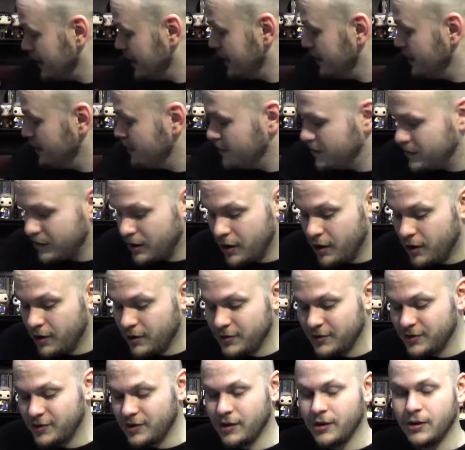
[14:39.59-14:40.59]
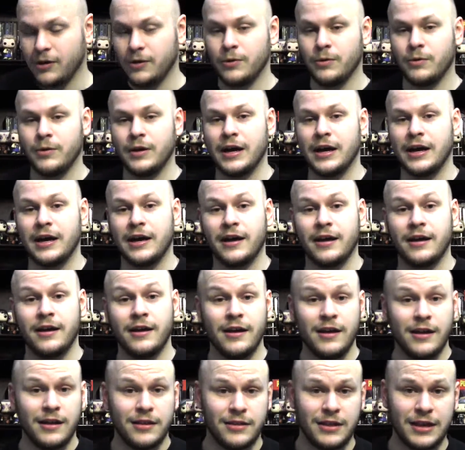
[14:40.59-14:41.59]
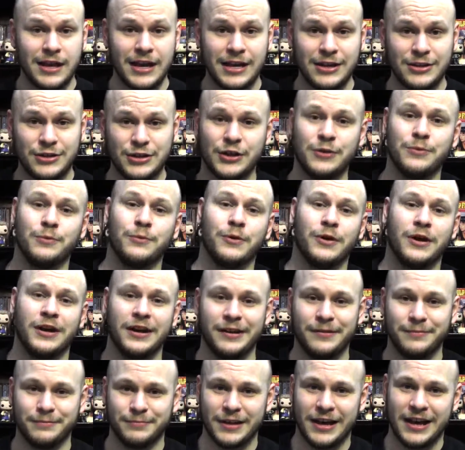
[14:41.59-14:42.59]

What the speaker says: and also the Ancient One,